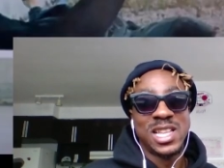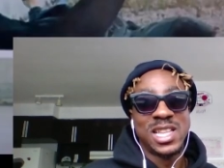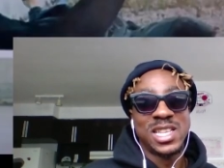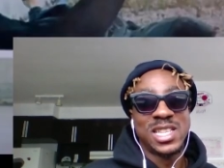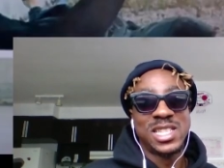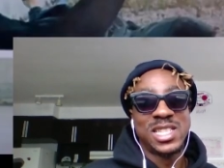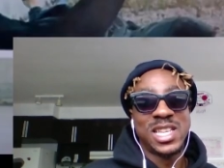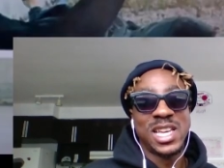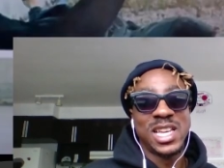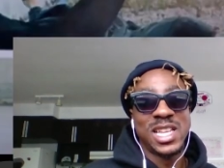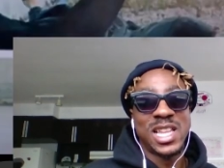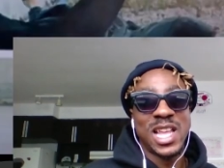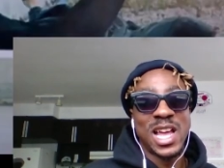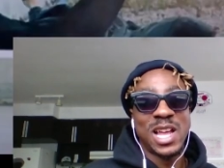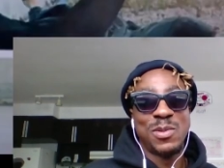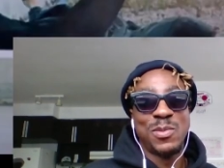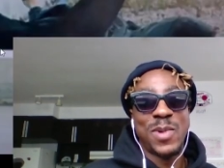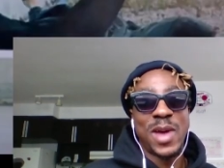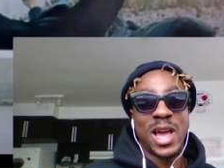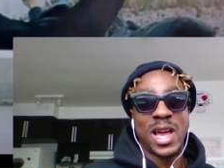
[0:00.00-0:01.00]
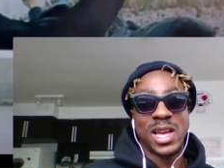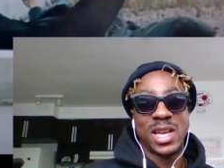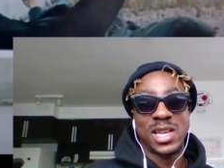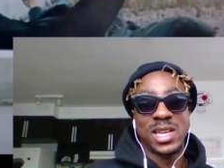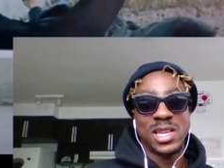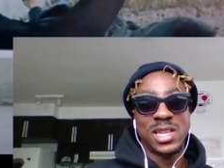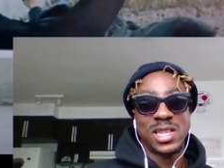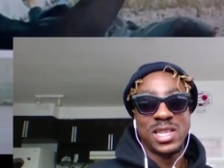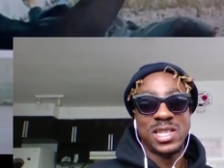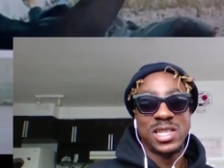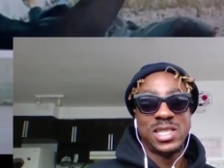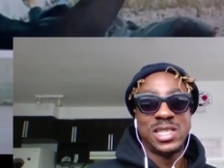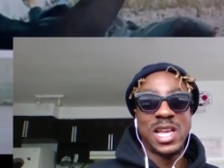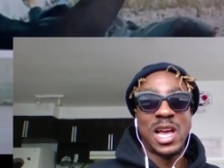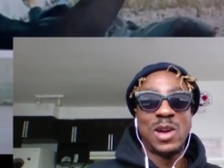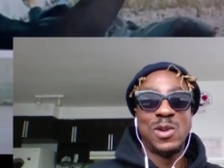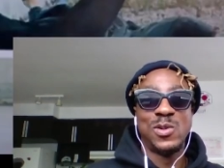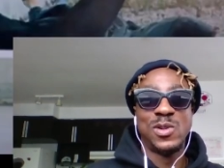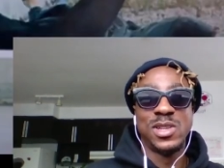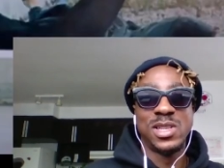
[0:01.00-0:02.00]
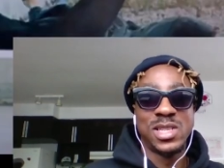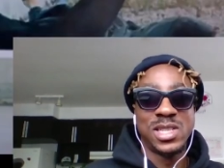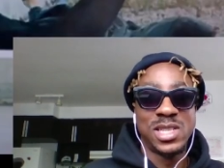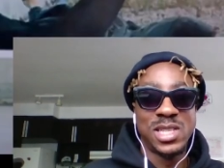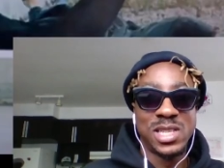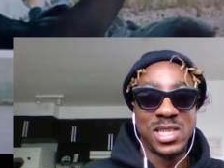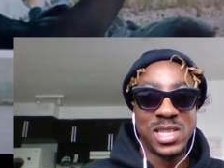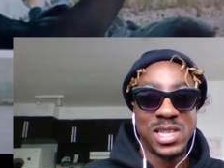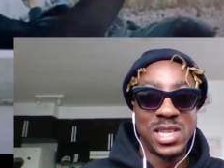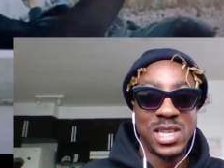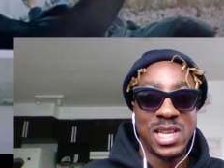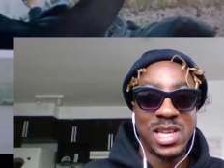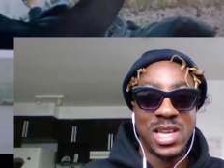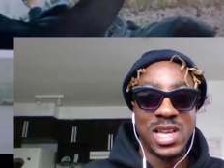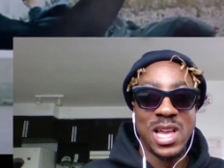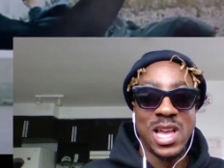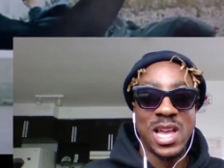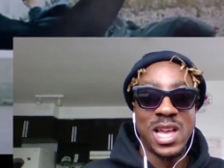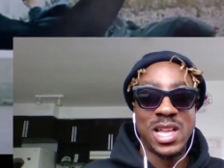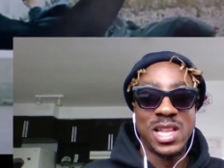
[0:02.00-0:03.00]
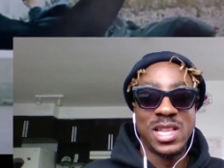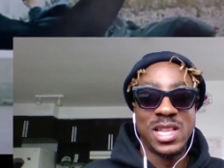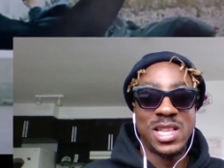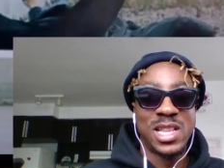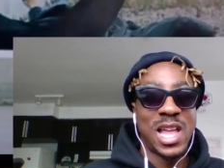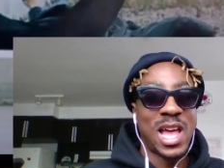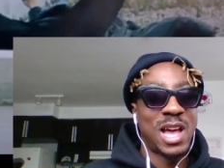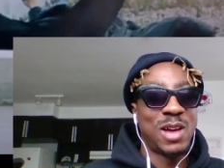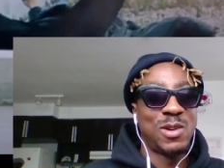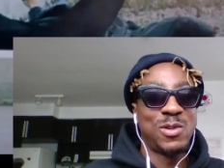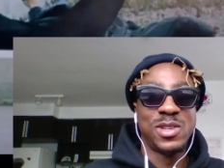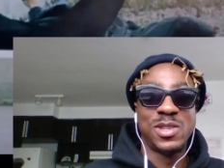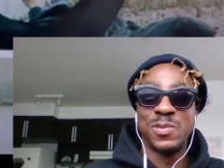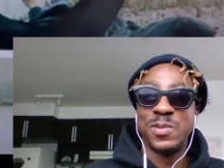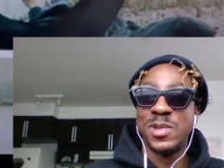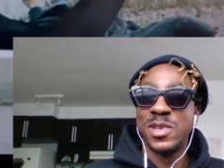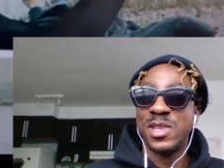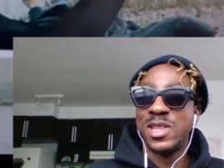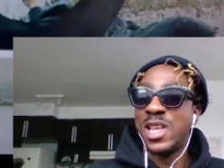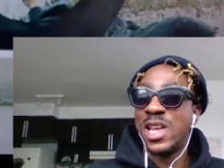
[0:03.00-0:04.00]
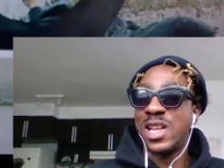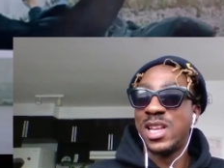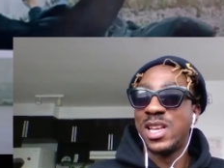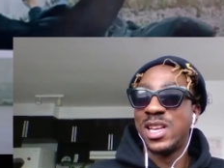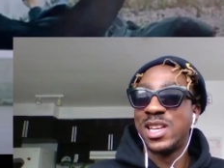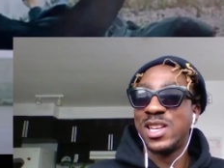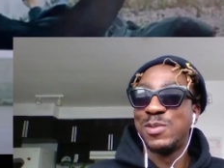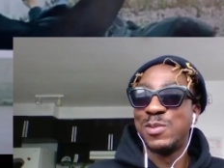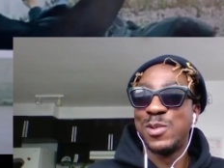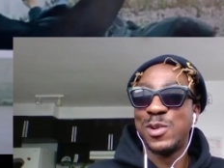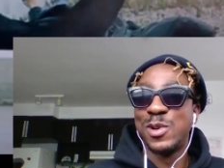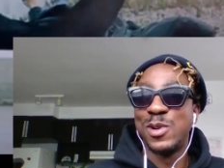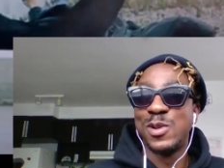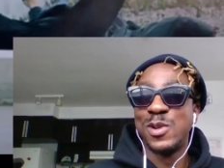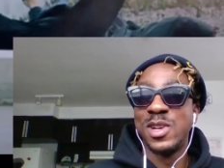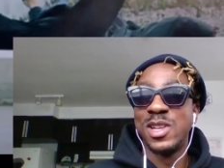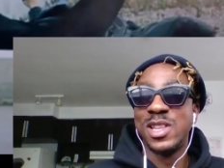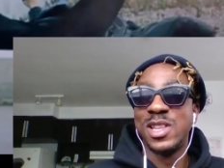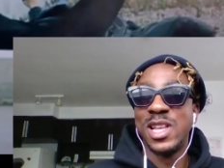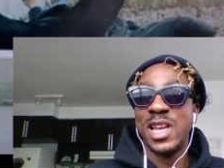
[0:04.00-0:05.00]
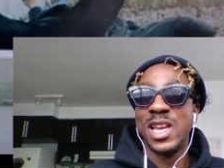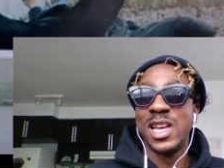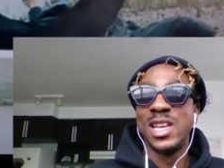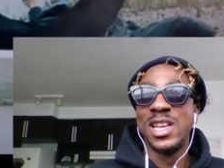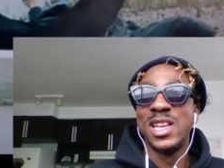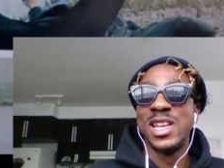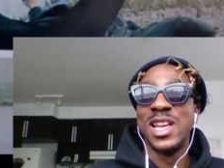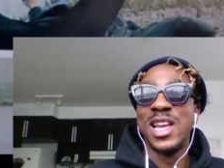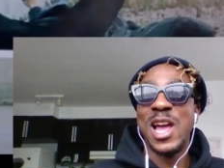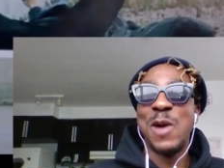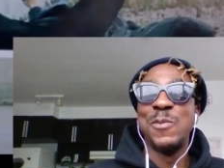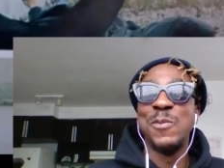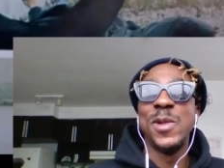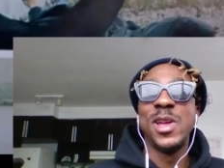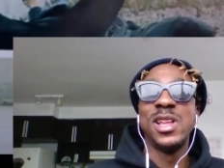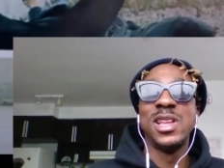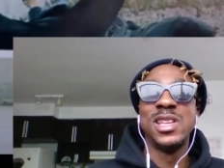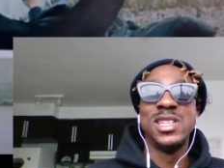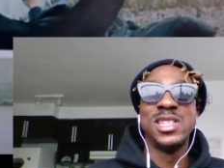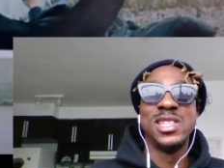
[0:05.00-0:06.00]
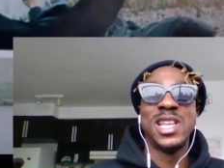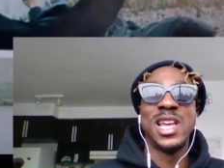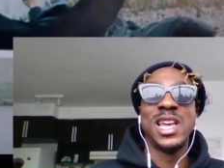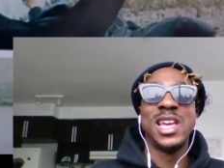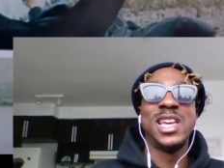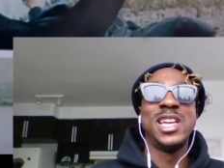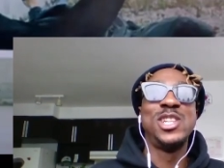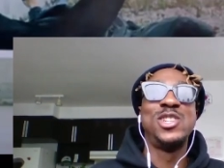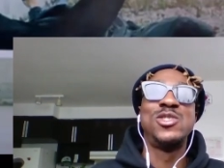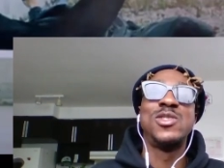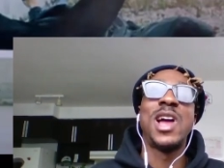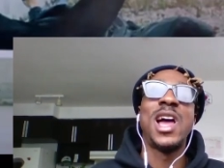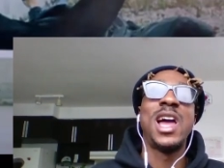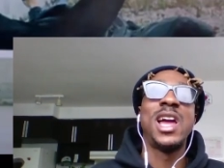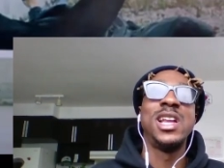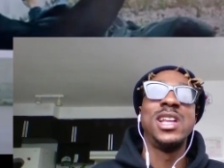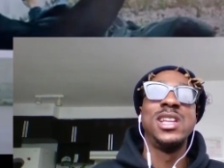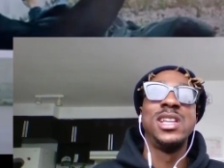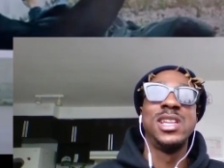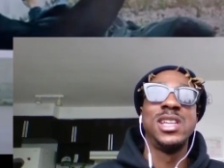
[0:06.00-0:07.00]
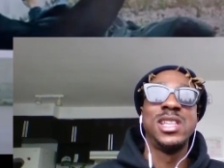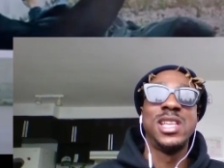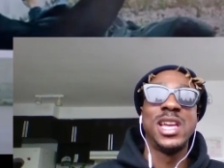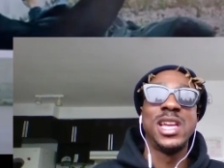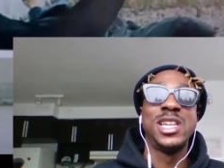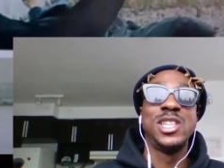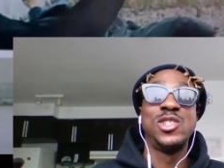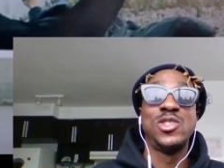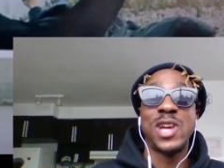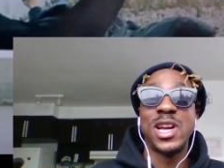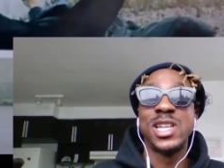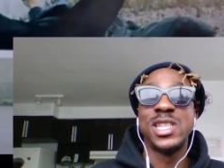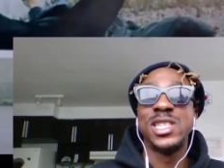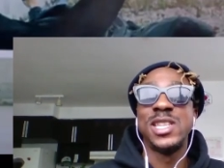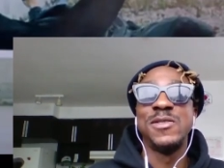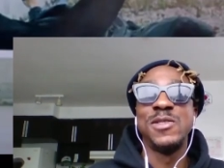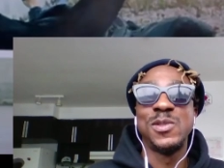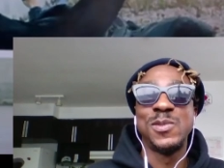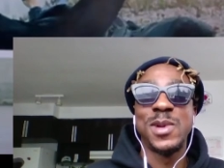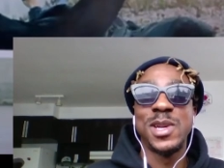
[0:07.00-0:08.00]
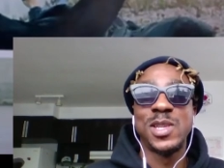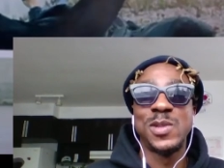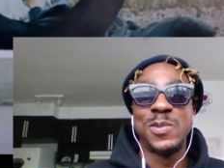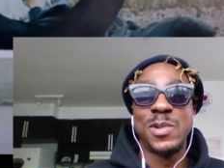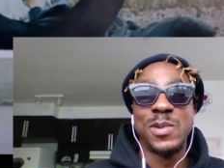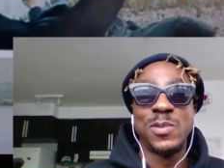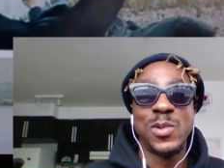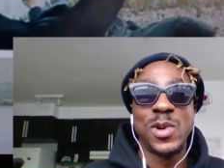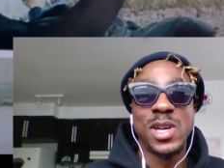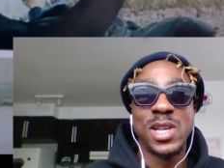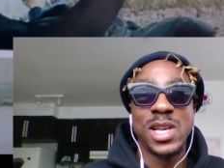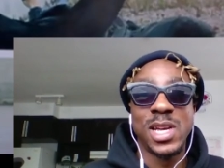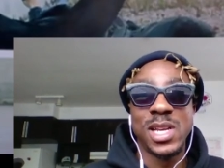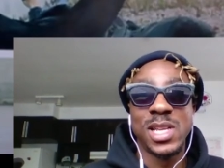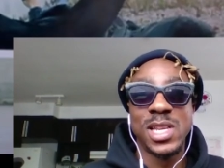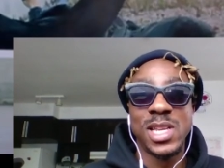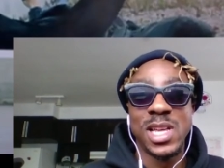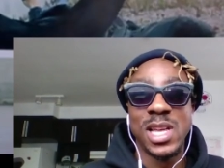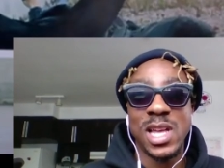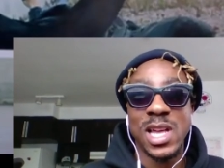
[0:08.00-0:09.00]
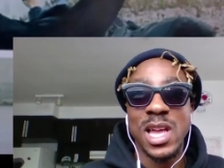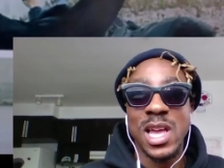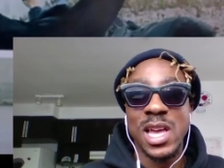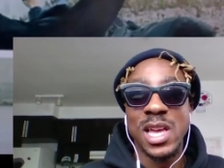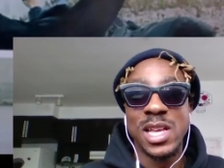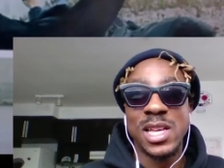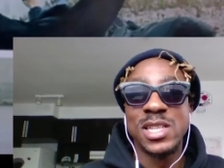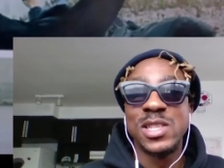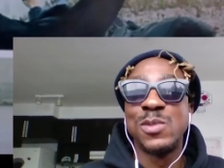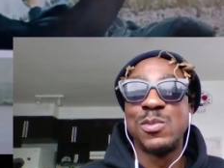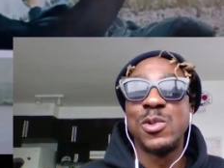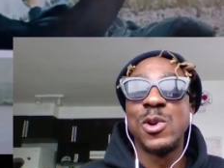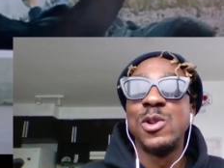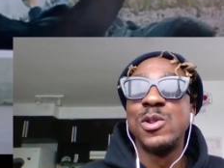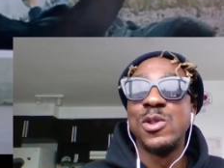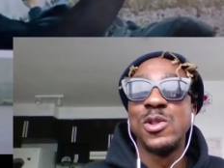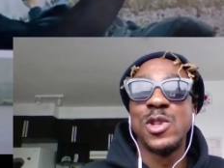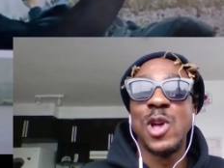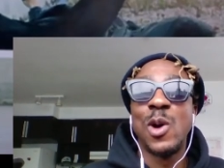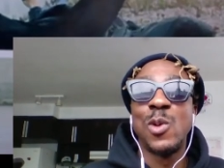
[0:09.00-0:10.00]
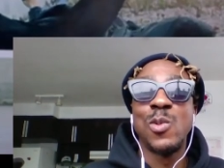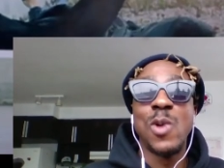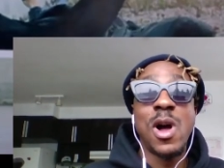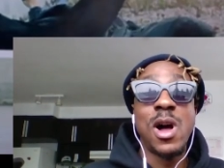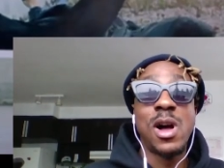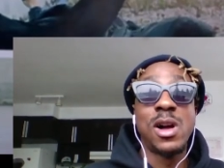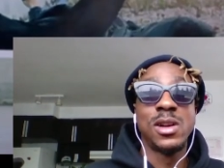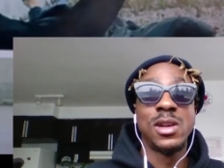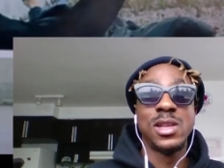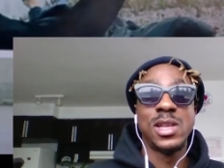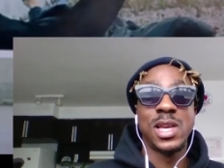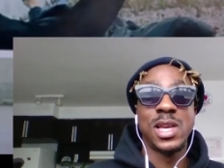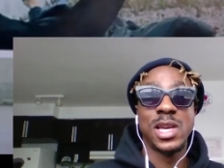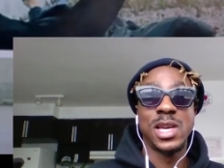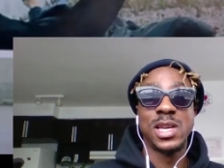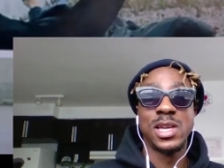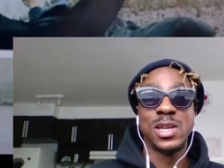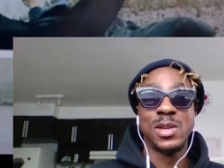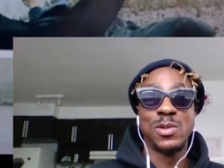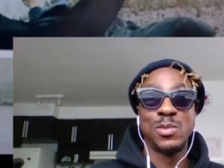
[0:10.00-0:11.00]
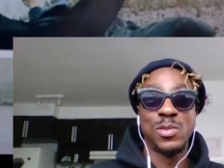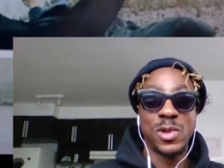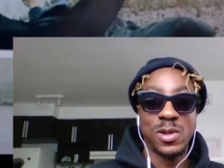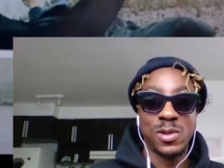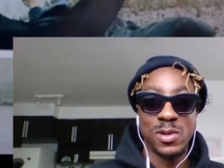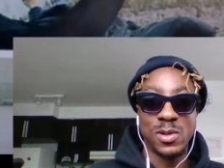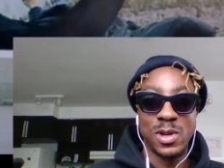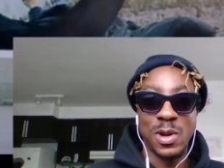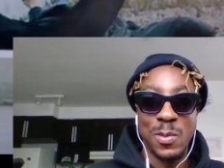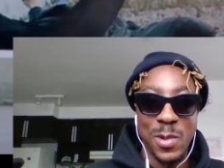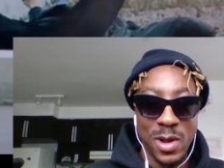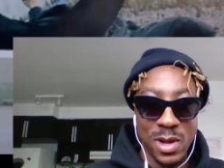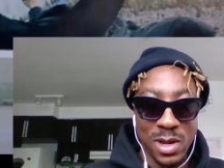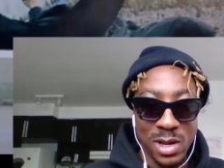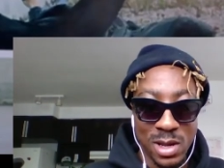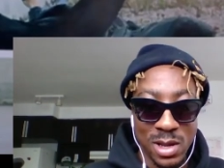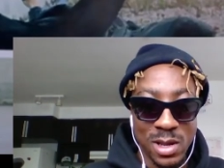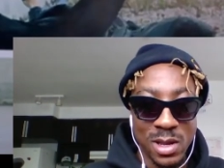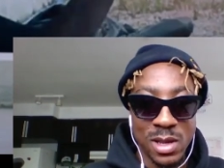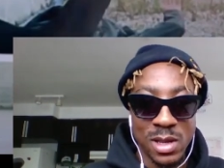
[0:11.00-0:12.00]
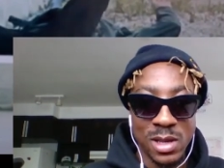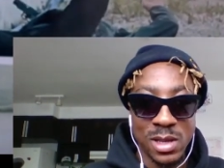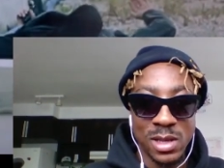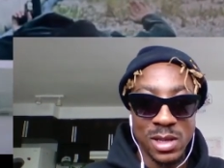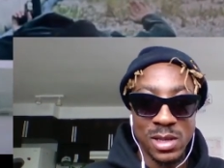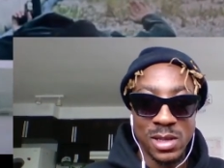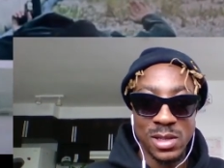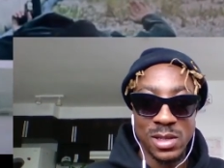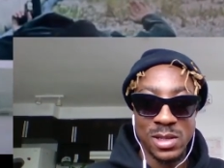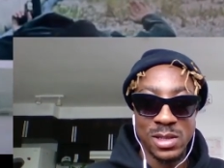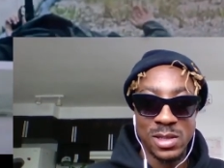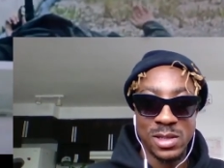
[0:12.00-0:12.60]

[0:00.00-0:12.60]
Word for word: let's take that back because that was that was pathetic, bro. Like I mean, like he tried, like he's trying to save his man's, but bro, like his approach was all wrong. Like, bro, come on. He